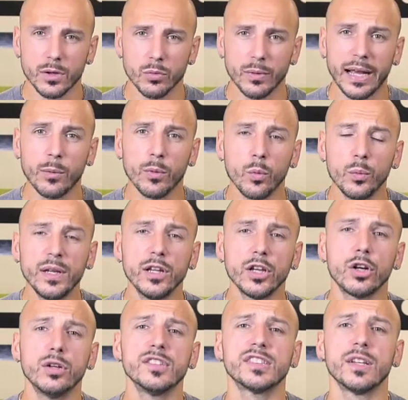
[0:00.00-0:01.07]
right, when we
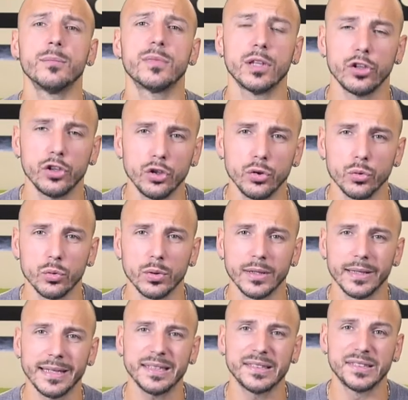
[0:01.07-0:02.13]
learn something new,
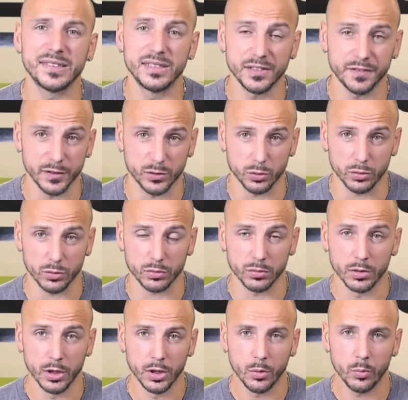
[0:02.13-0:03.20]
it's difficult.
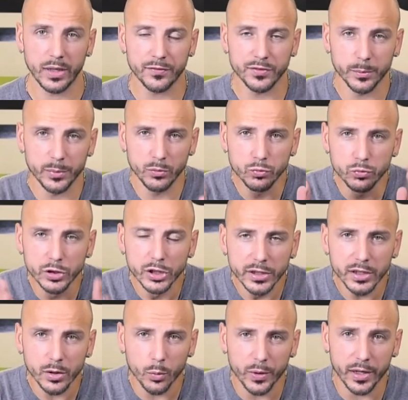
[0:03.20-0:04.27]
We have to be
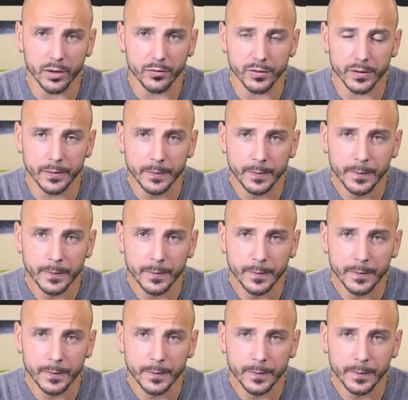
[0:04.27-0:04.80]
really aware of it.